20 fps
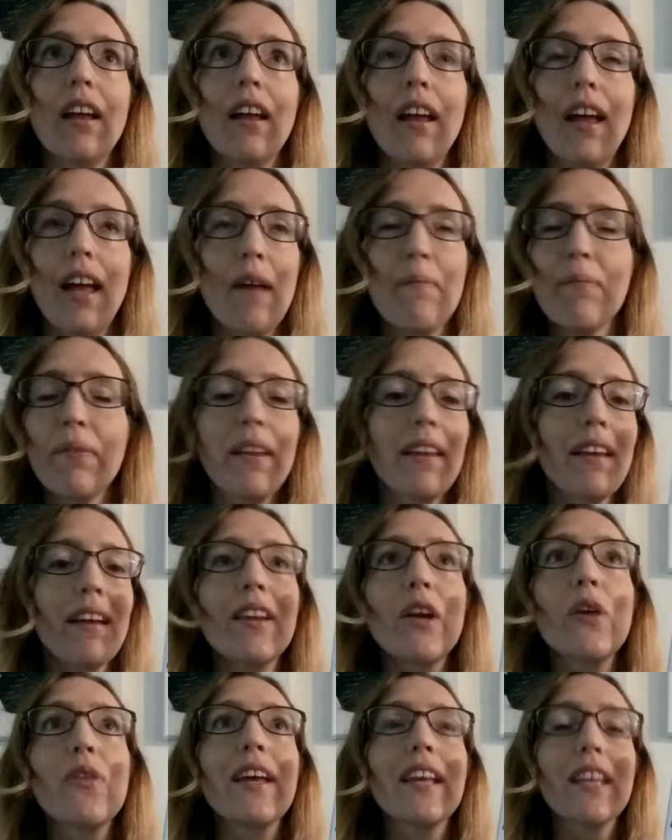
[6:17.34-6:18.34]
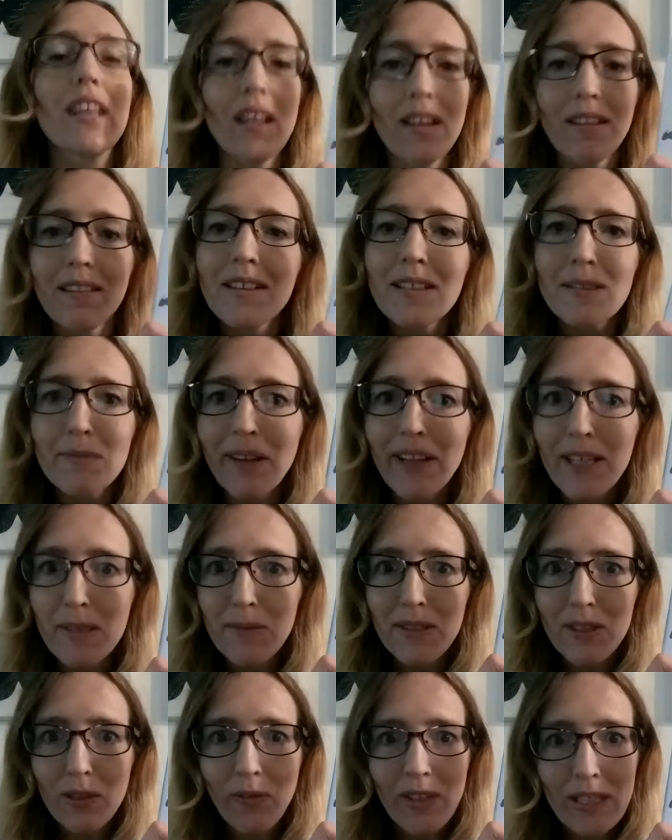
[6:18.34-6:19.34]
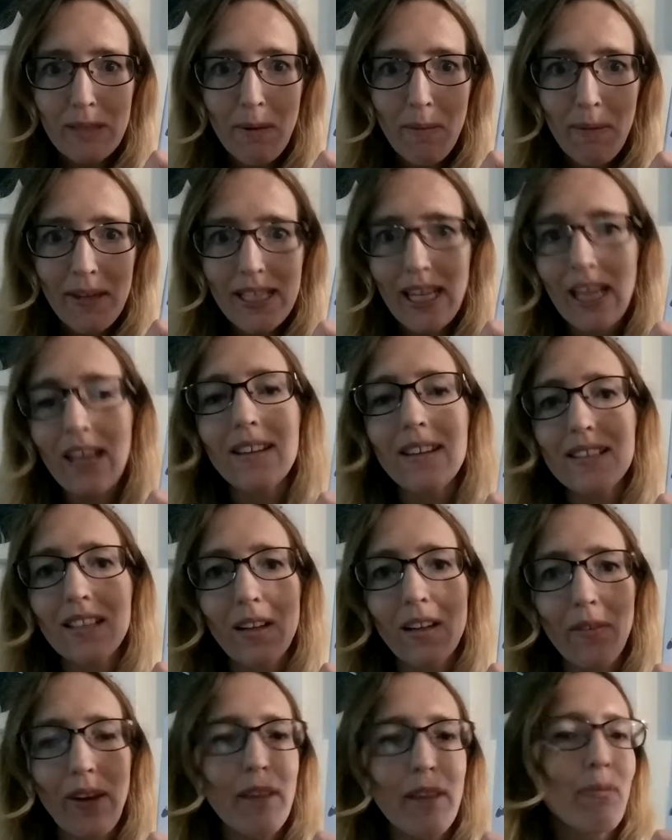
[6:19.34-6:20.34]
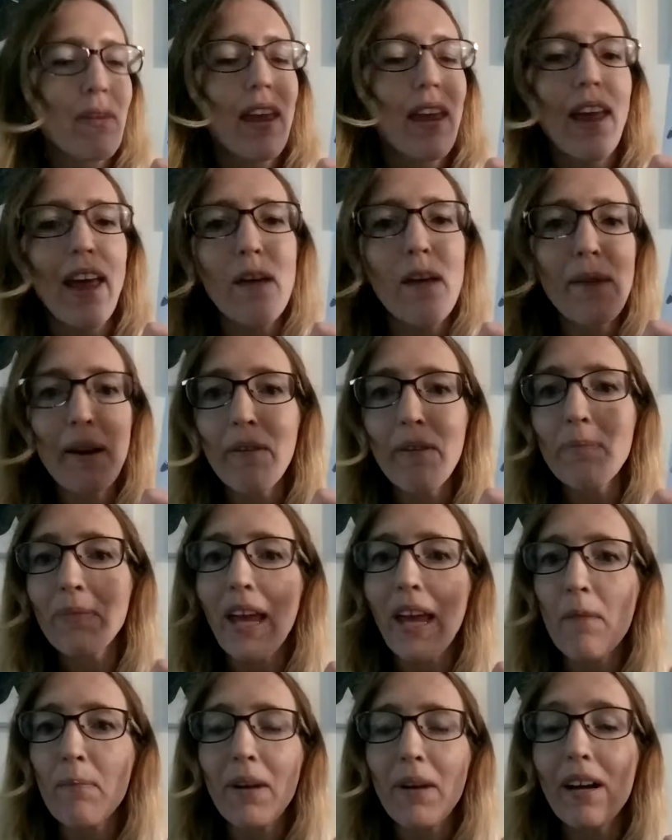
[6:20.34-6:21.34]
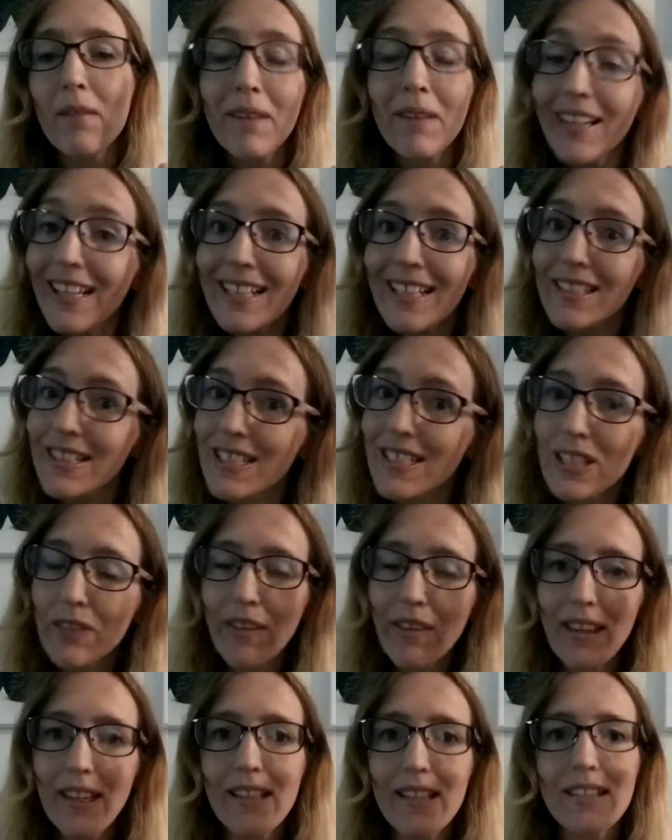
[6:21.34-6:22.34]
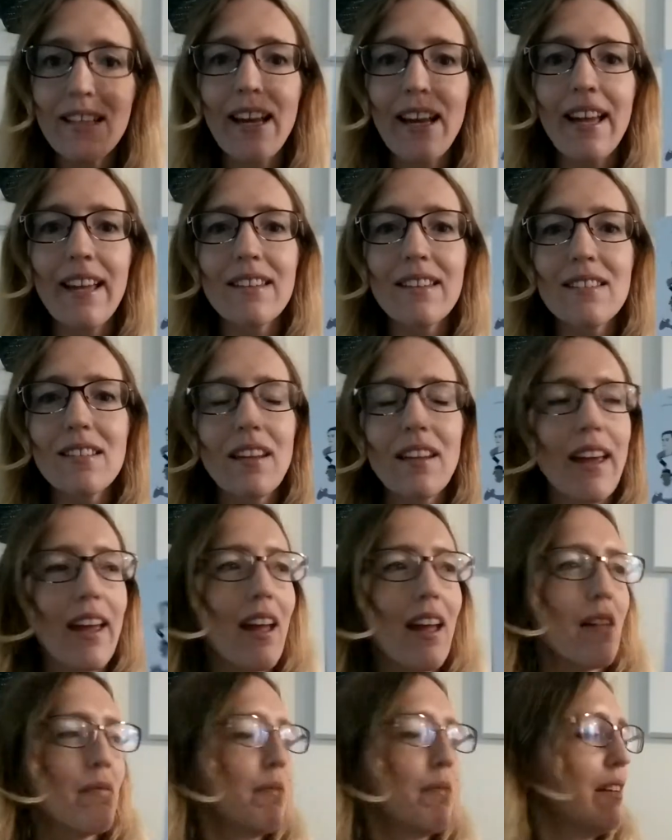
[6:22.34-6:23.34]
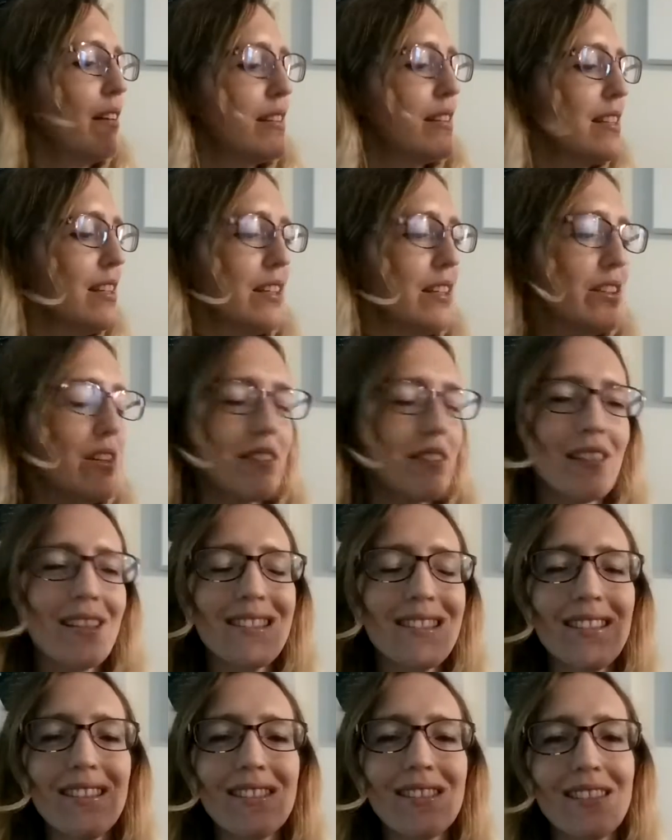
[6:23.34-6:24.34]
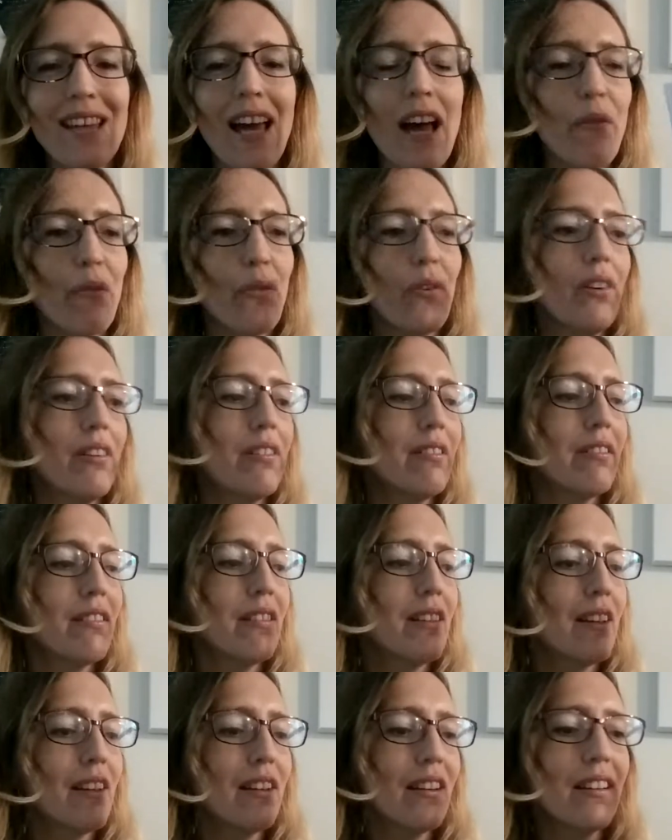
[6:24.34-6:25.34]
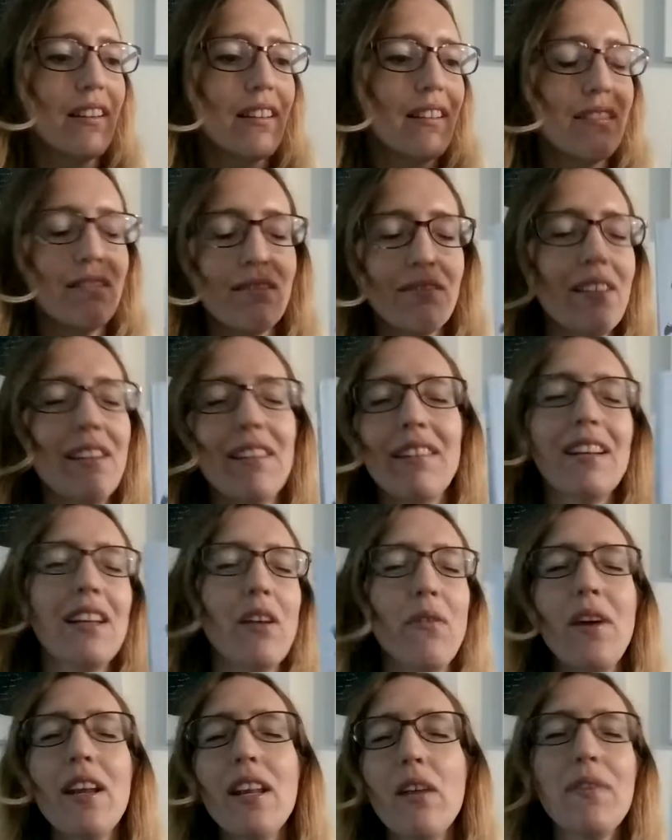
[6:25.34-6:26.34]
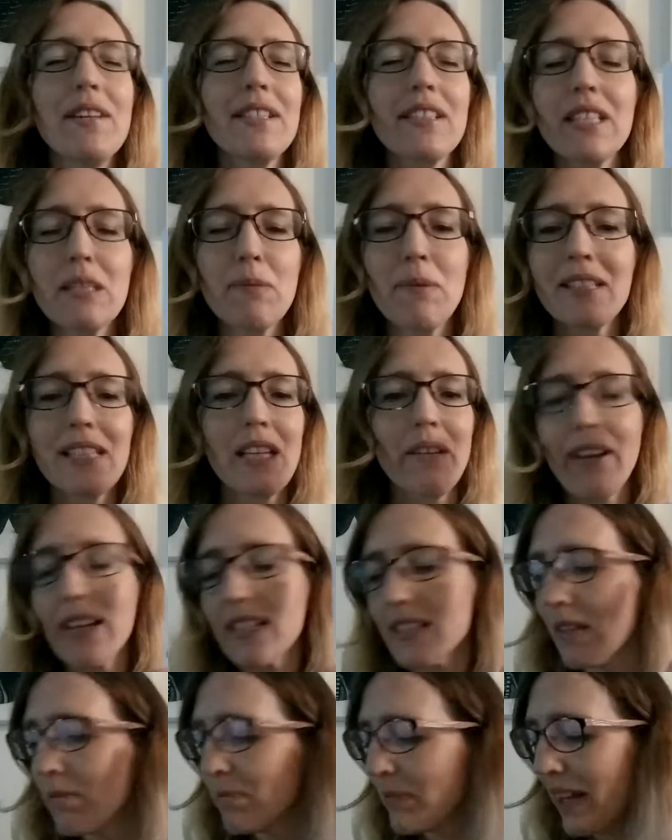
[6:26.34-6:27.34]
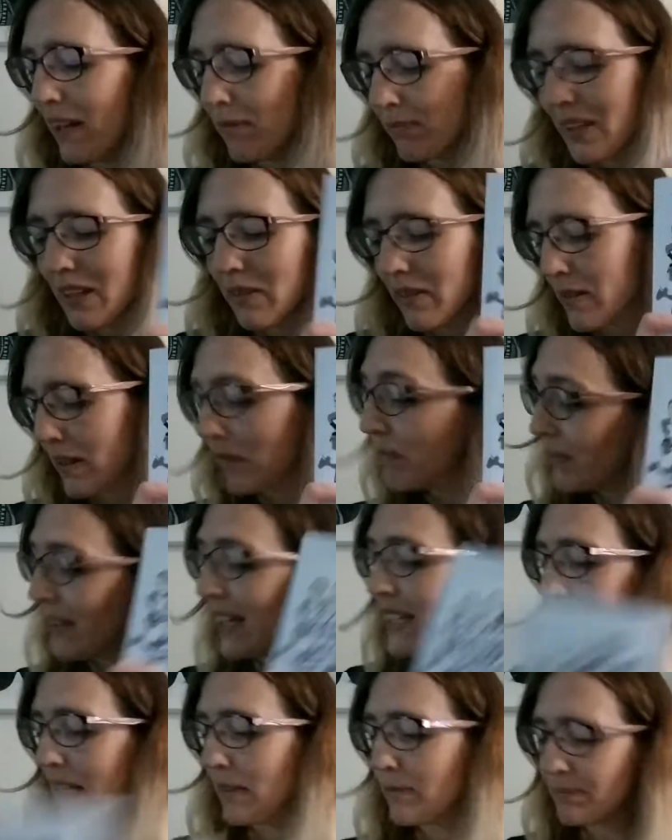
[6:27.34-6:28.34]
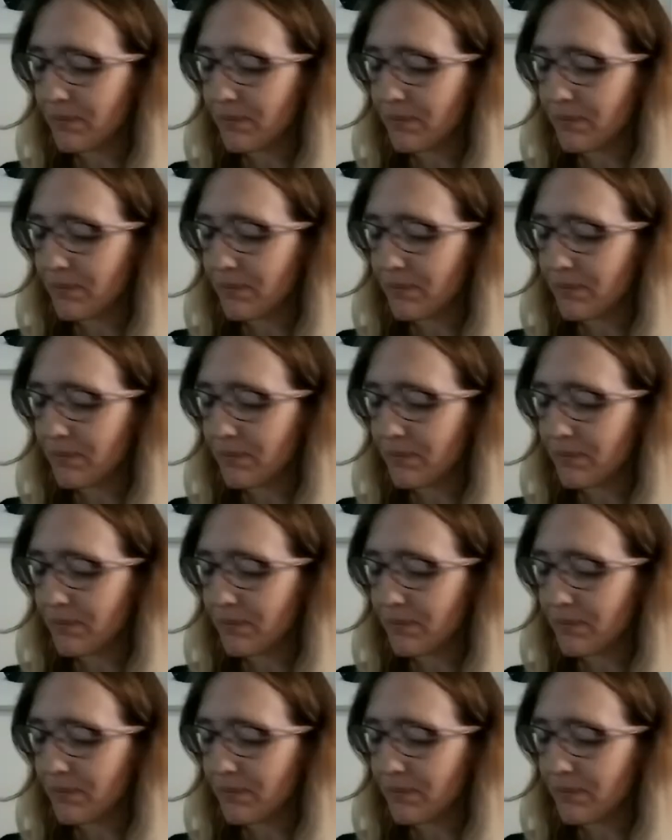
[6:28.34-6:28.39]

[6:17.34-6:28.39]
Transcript: And oh, thank you, my husband's offering to make me tea, he's so lovely. Anyway, yeah, but I'm really excited to read this, and it's kind of good, it's good to have, I love these kinds of books anyway, so yeah, either way, that's that.